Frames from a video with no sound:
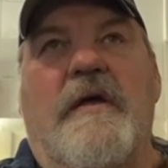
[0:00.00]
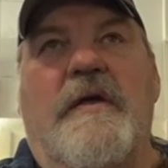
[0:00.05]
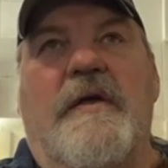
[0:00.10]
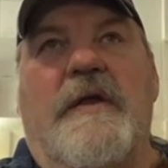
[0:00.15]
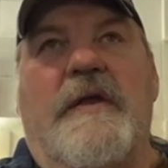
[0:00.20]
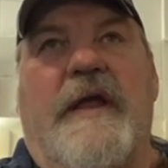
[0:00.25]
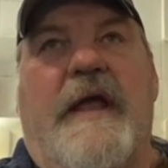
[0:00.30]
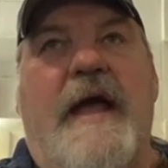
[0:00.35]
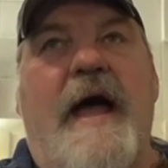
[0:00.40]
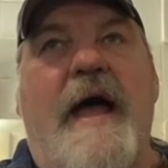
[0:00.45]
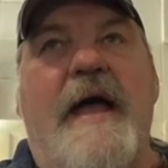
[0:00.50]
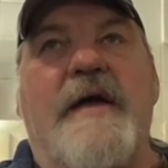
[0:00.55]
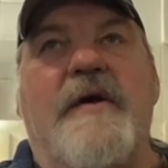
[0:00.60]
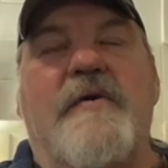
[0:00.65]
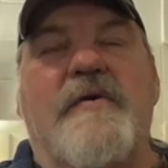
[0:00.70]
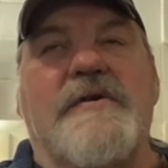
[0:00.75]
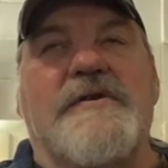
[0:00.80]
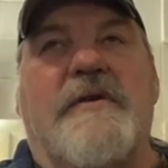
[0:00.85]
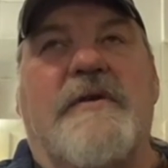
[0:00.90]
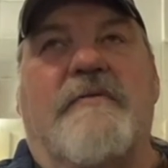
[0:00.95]
The guy who
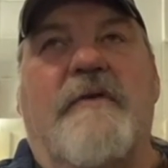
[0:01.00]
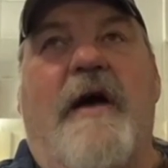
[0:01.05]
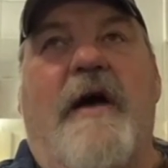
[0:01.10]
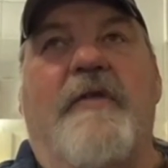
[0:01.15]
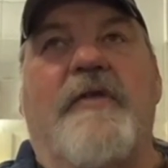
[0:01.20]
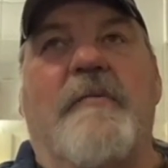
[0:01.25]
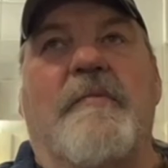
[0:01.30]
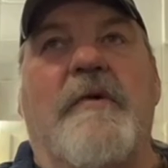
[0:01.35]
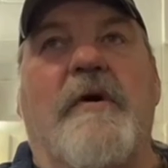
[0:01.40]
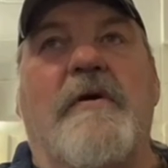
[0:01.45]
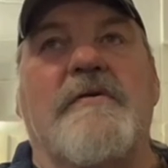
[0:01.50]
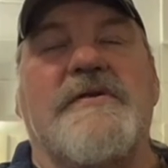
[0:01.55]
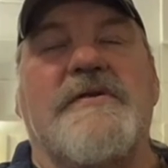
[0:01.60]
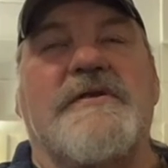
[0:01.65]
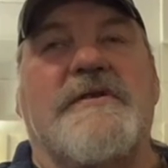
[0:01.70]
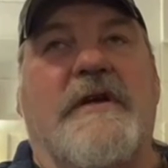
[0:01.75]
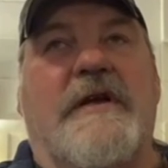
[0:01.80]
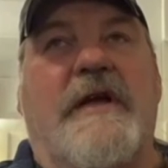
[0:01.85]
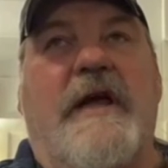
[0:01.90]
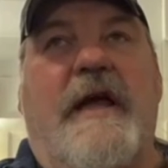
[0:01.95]
was around the
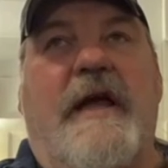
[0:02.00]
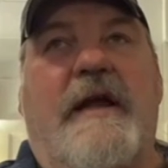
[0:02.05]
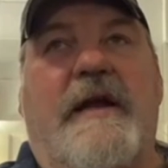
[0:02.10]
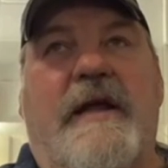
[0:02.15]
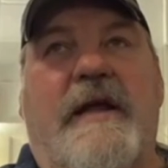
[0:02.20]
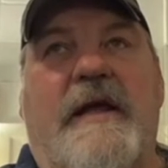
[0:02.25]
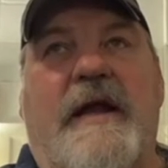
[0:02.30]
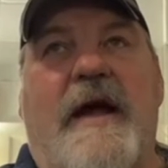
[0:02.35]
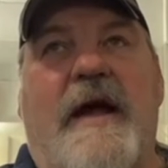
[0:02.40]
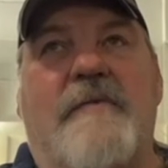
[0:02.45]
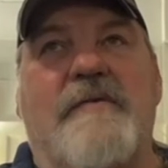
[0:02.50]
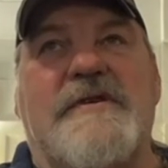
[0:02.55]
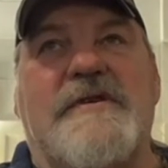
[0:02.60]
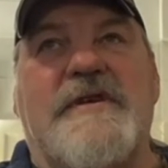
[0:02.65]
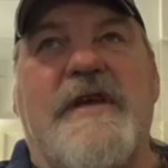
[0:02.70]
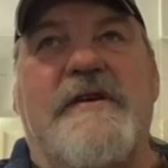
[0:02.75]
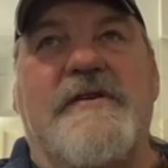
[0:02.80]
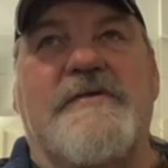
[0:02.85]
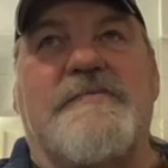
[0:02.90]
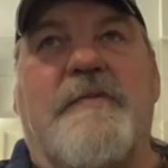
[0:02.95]
most, and, and I would
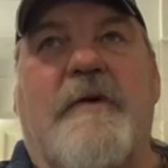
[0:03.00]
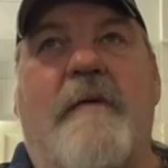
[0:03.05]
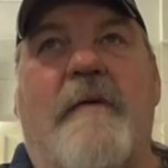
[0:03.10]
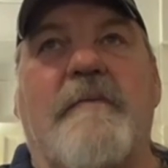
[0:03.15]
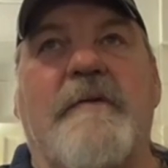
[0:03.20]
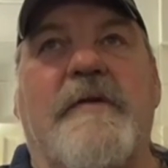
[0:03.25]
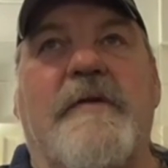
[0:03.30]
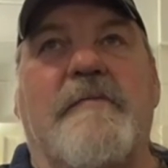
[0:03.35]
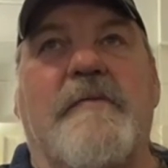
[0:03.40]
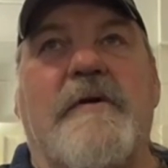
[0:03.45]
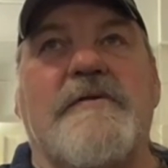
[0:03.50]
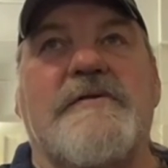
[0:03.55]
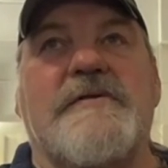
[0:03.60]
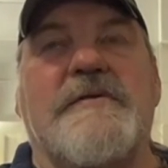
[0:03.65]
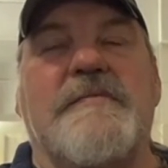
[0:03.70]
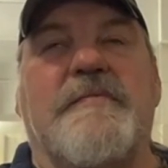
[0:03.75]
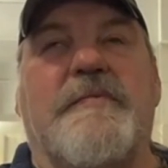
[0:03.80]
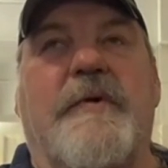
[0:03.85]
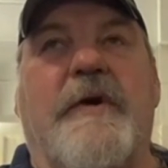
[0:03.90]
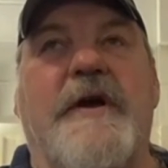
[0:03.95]
say it's probably the most
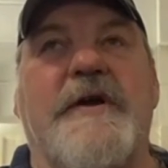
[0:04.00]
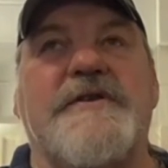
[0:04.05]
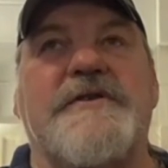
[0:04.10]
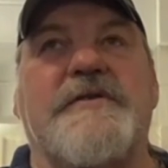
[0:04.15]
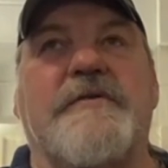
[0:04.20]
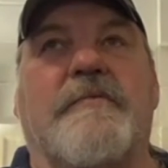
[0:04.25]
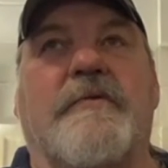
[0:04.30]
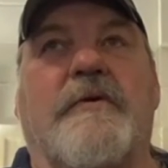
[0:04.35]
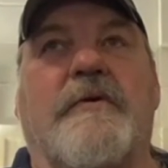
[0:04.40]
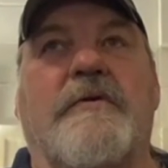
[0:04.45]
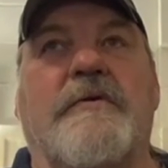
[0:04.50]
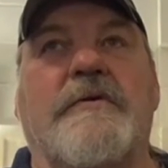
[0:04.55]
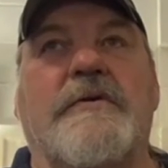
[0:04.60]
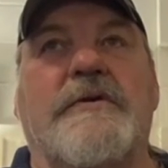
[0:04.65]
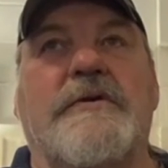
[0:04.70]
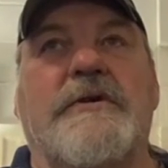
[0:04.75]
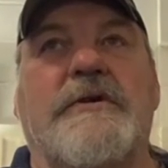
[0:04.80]
impressionable,